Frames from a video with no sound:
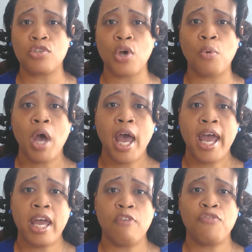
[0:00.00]
So
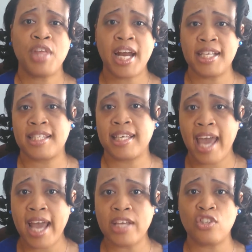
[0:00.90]
if that is the
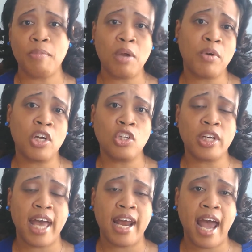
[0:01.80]
case, you may want to
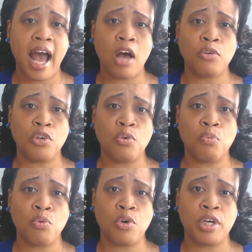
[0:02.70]
look at how
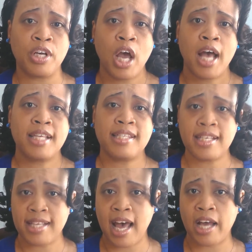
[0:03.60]
you would
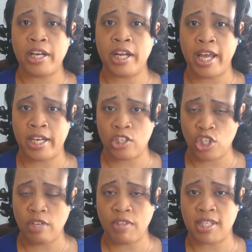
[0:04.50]
sit down and
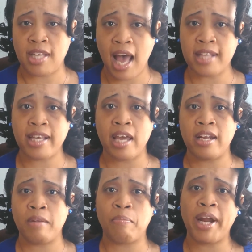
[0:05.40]
achieve these tasks,
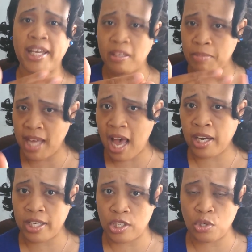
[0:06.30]
and then breaking them
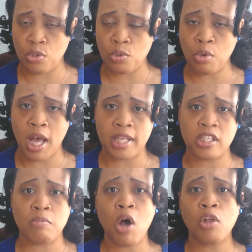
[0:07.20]
down into a
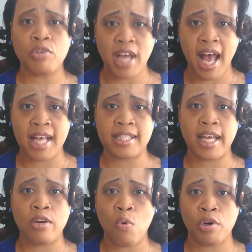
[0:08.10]
smaller task
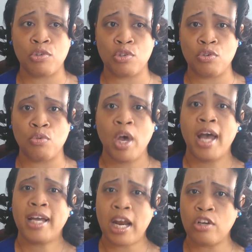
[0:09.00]
in order to
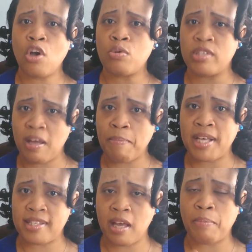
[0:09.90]
kind of go step
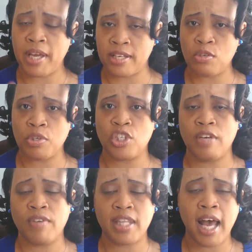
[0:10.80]
by step into
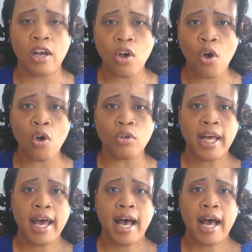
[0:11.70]
achieving that goal.